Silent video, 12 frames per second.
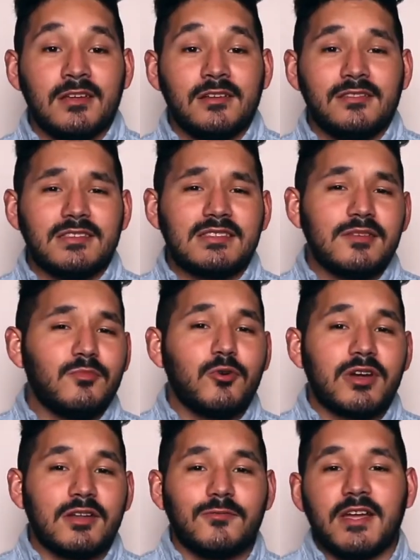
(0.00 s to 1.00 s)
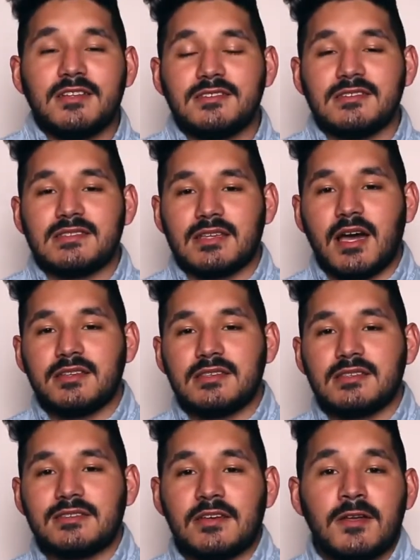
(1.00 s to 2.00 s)
This cymbal can range in
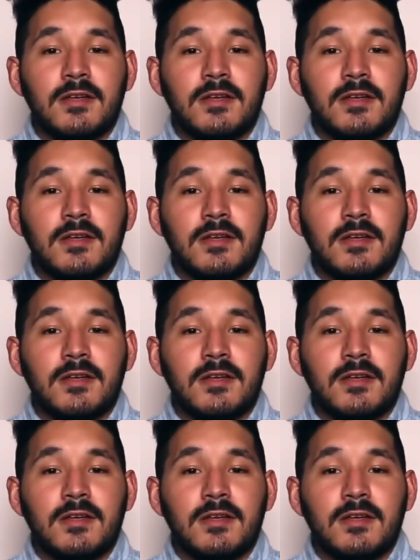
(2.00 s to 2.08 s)
sizes,